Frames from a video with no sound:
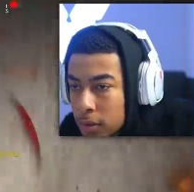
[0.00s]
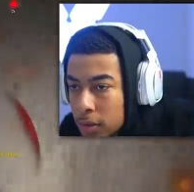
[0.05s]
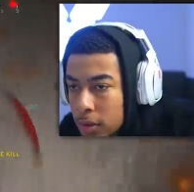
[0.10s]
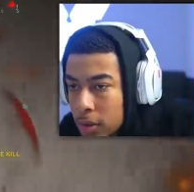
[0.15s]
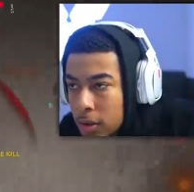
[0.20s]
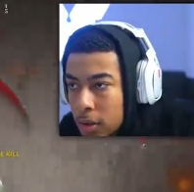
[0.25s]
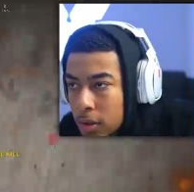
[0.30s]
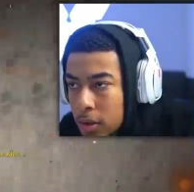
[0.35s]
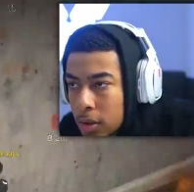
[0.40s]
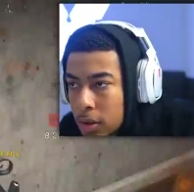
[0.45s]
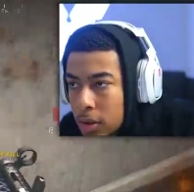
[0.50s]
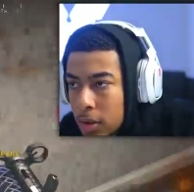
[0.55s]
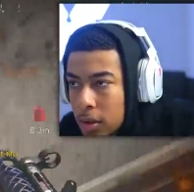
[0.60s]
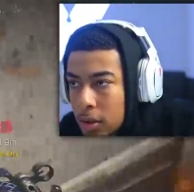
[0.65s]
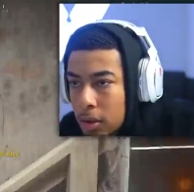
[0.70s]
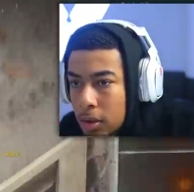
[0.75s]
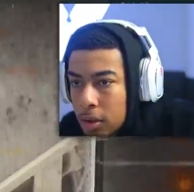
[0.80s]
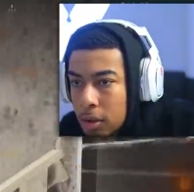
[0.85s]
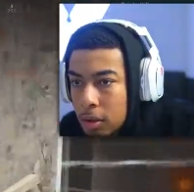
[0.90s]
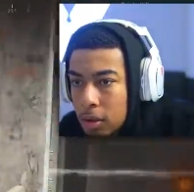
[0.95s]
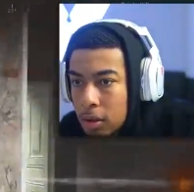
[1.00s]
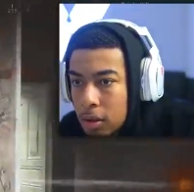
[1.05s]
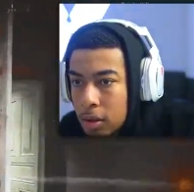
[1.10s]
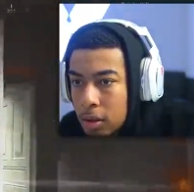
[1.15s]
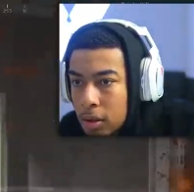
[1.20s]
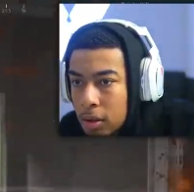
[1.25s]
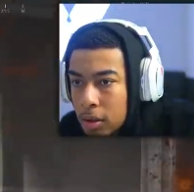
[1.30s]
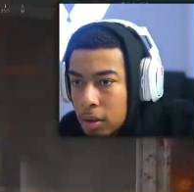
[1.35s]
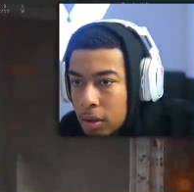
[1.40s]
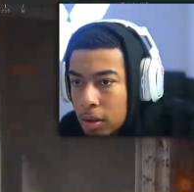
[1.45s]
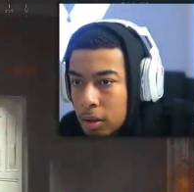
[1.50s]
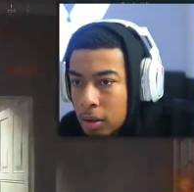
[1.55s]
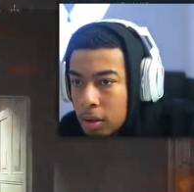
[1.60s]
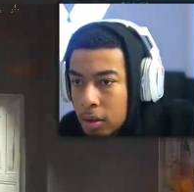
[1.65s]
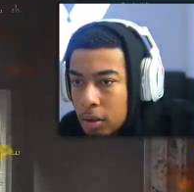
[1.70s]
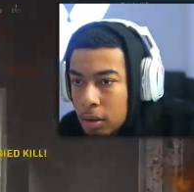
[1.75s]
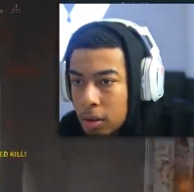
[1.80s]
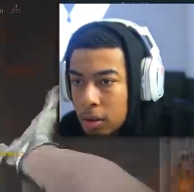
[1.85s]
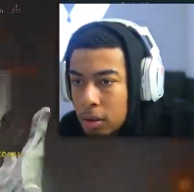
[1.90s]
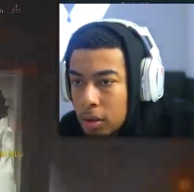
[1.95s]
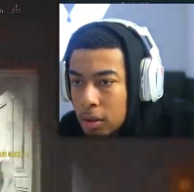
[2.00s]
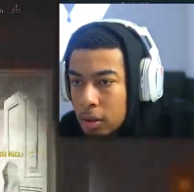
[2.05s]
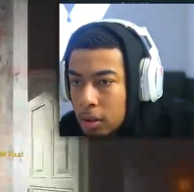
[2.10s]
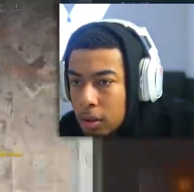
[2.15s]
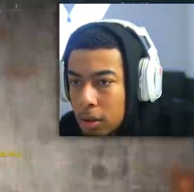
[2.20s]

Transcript: (silence)